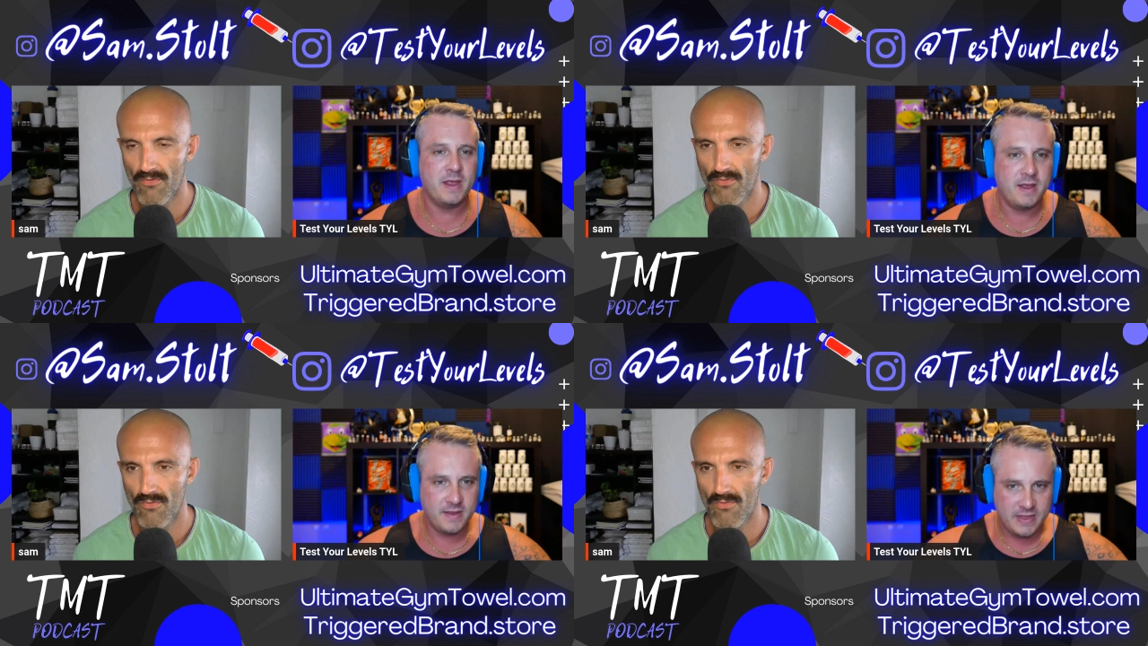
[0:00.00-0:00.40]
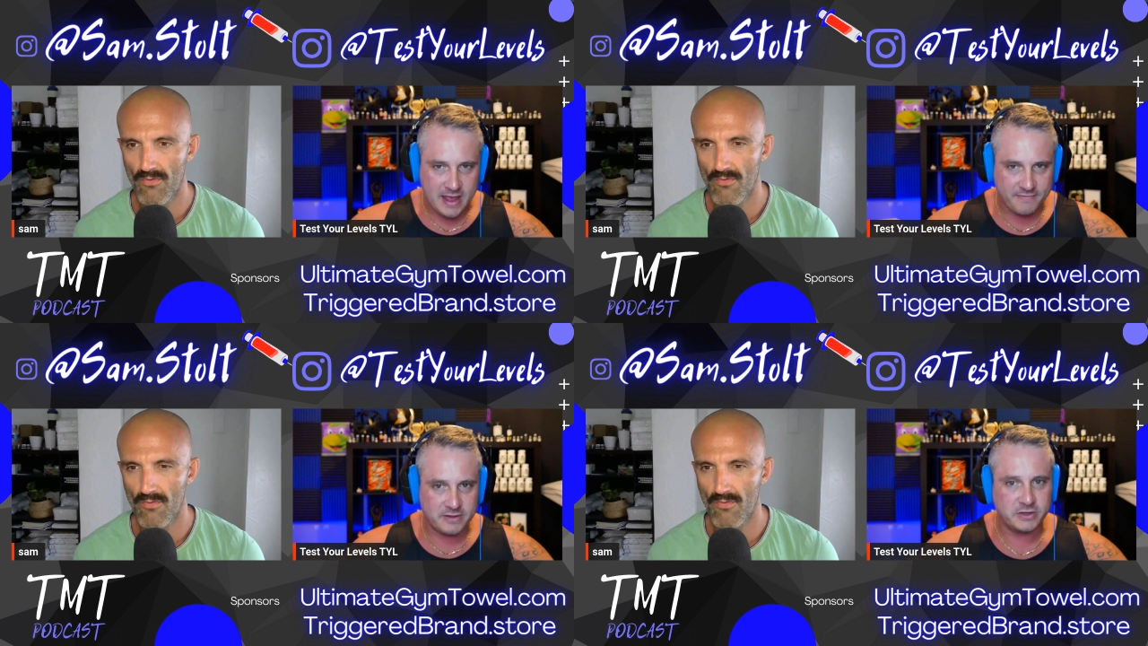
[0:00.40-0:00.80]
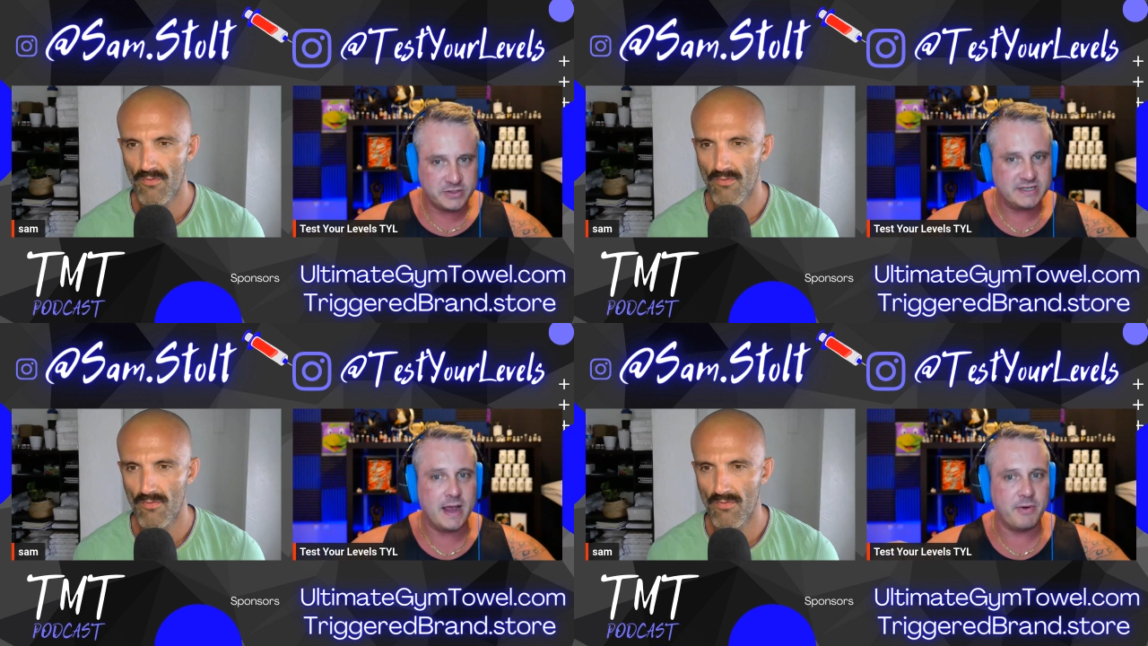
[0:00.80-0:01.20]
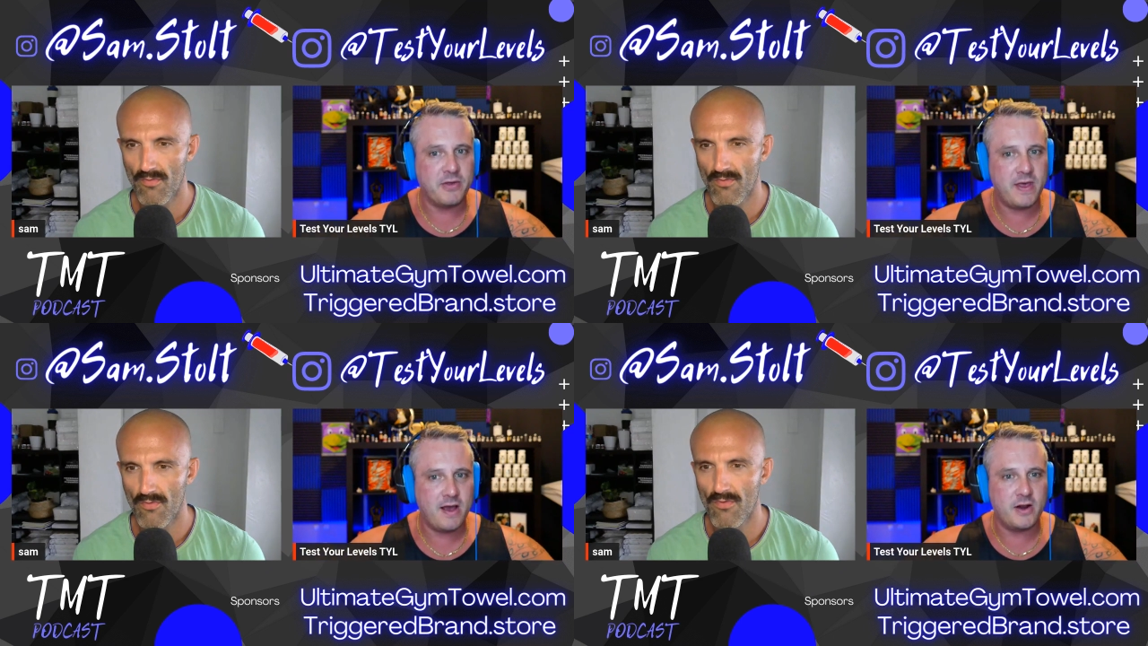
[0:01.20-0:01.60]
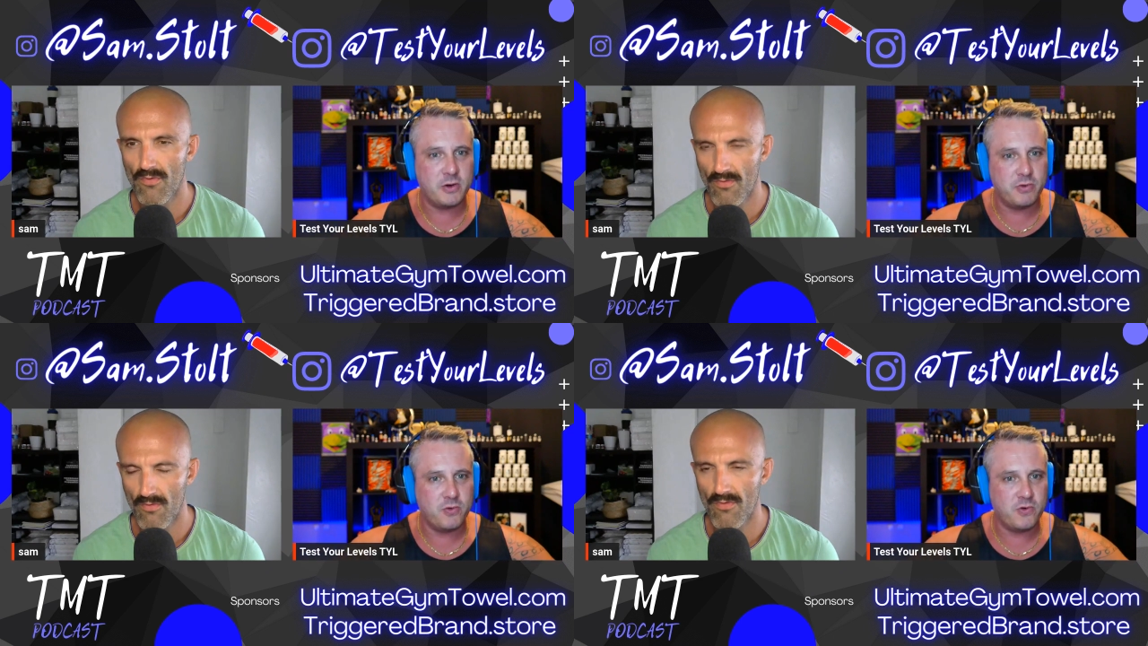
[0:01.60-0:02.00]
Speaker 1: they have the little skimmer thing on your
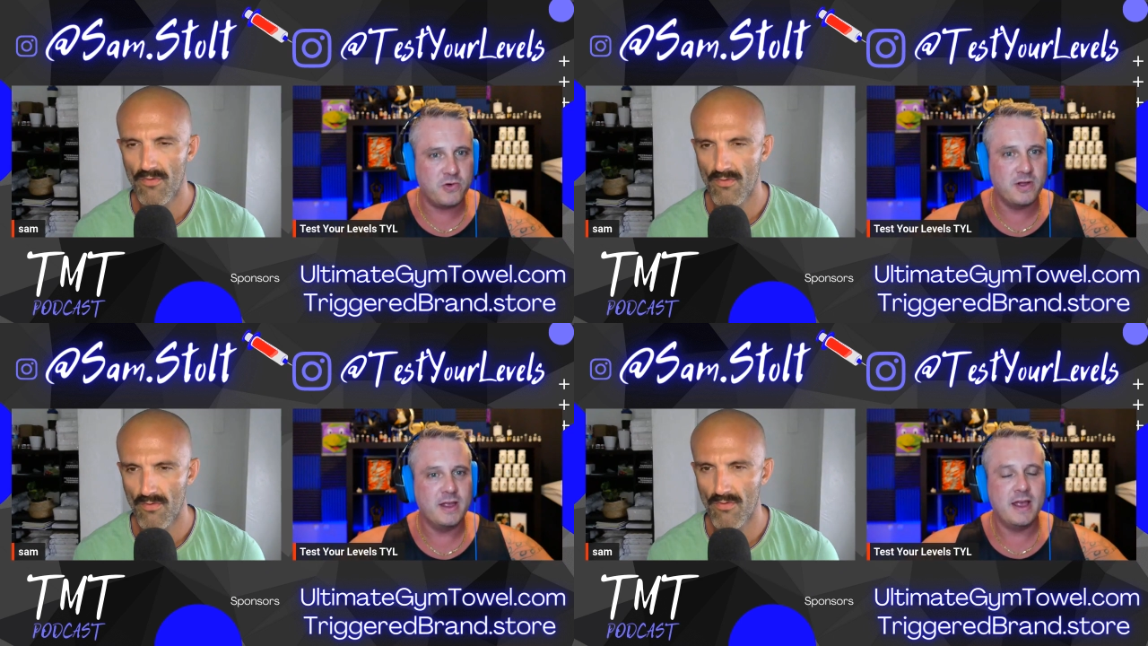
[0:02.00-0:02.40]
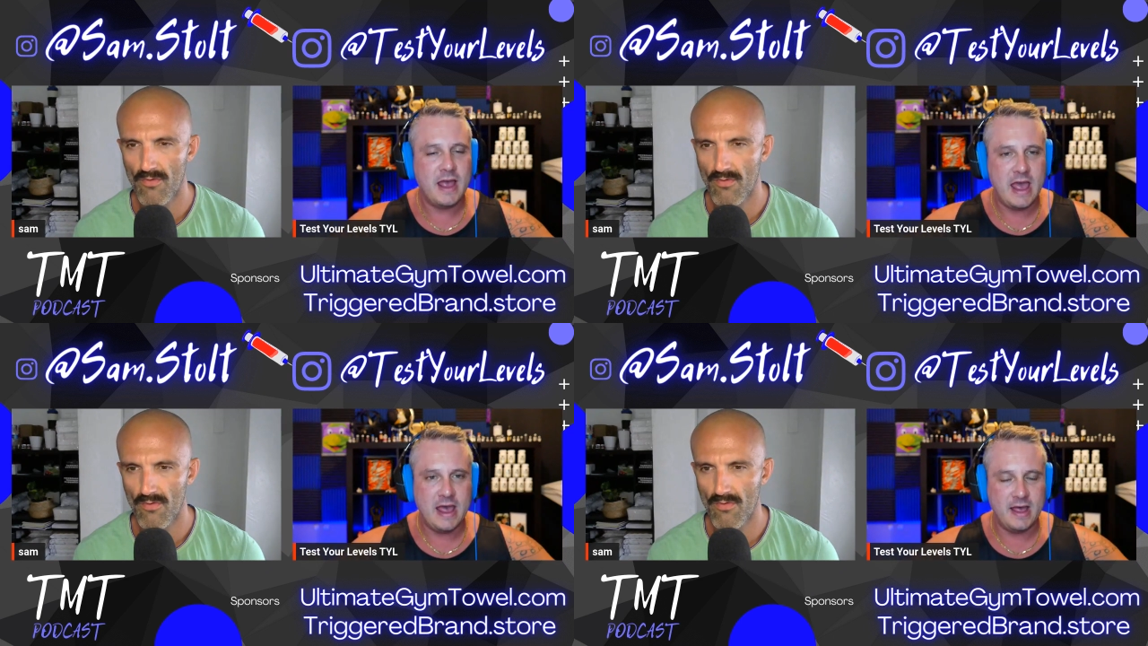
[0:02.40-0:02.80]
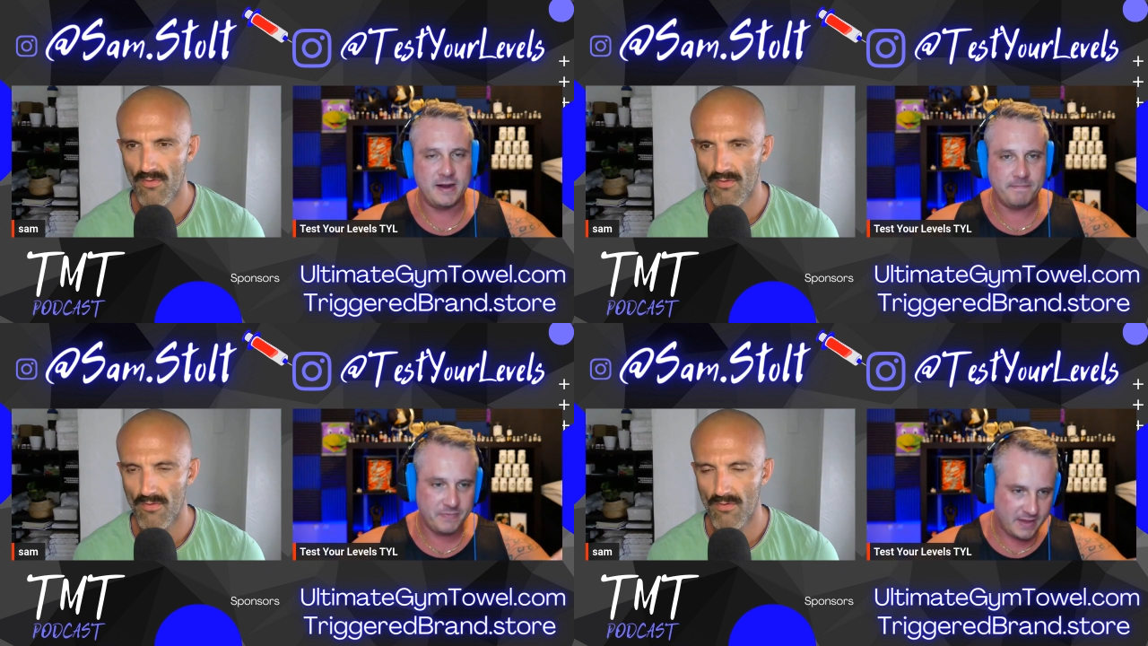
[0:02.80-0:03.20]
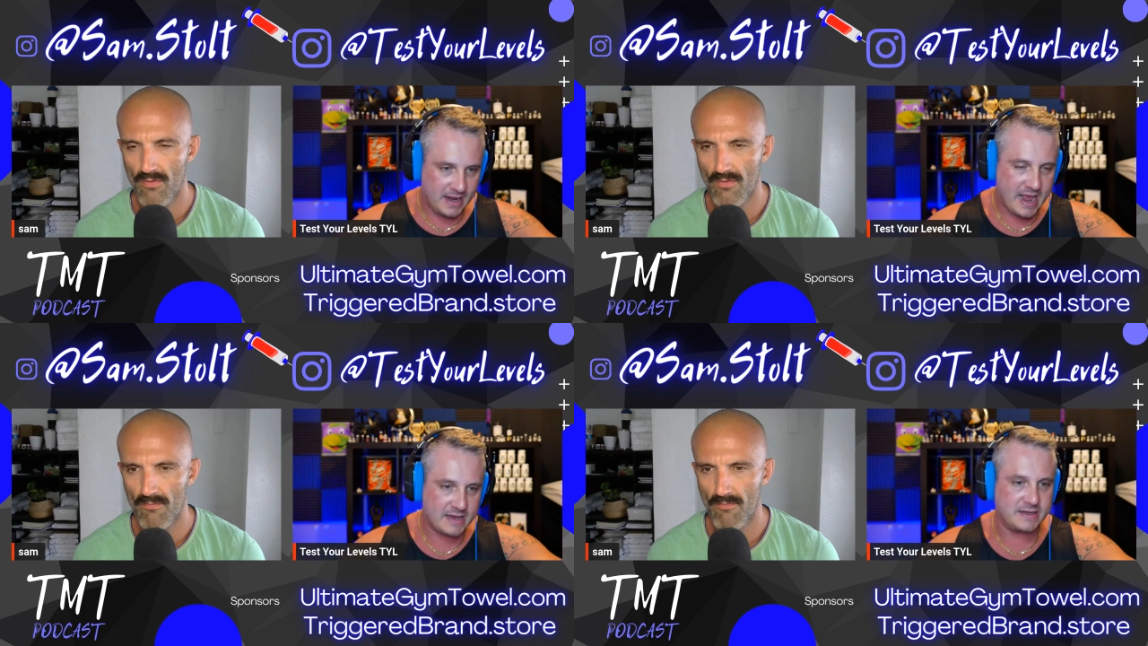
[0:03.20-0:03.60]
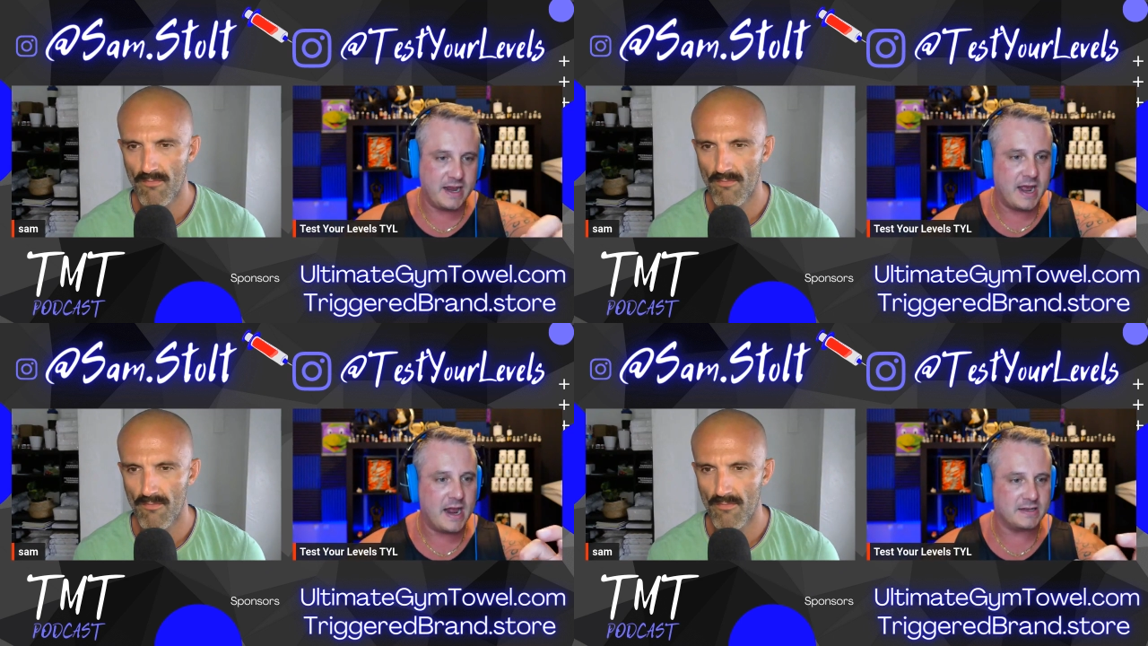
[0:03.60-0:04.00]
pool and it has a it
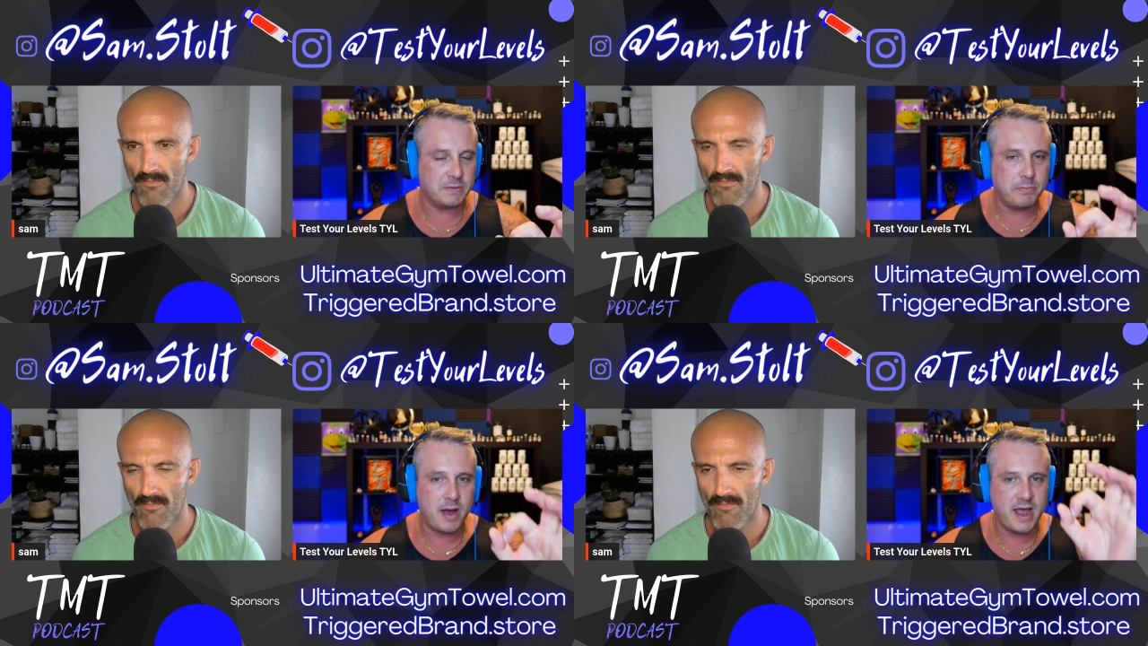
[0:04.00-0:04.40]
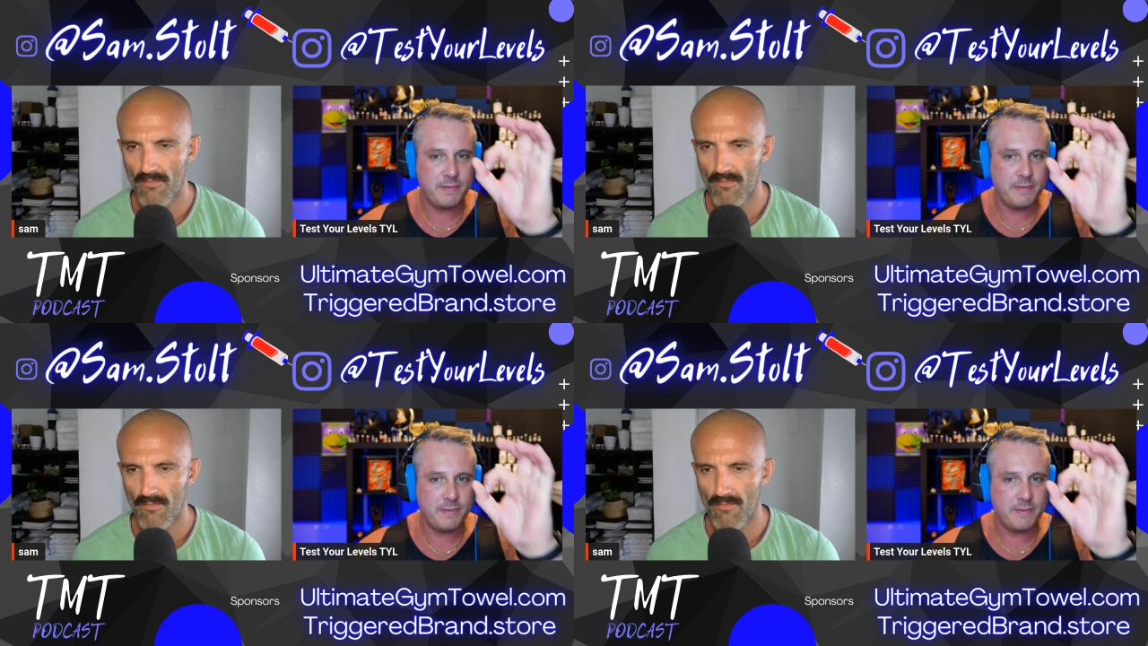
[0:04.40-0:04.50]
has a pipe